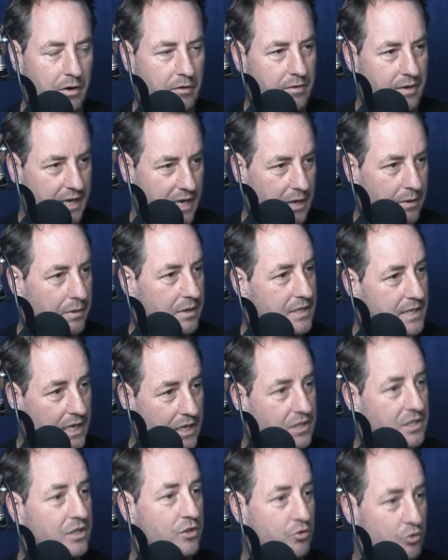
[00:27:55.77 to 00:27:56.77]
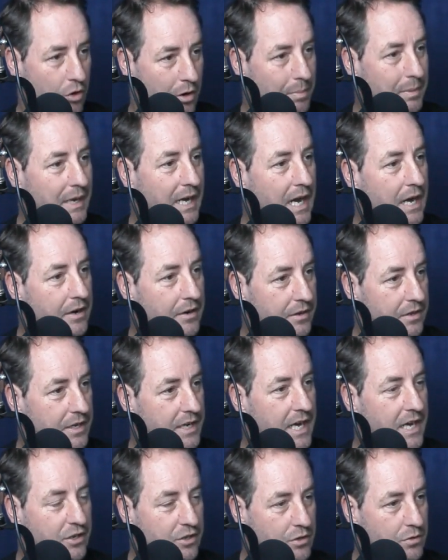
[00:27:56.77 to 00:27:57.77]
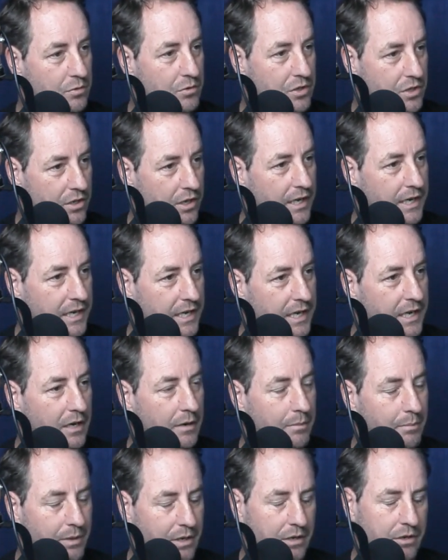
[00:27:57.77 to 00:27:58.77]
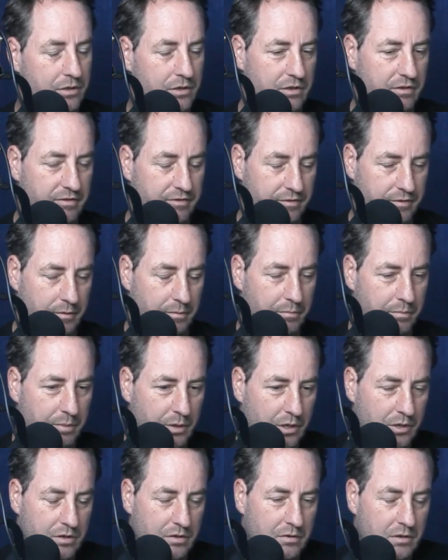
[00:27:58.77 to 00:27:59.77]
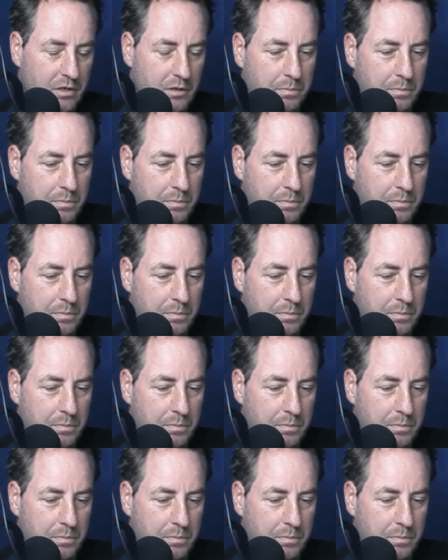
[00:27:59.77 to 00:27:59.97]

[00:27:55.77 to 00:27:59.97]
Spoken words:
Kiwis actually dropping out of the national side now because of there's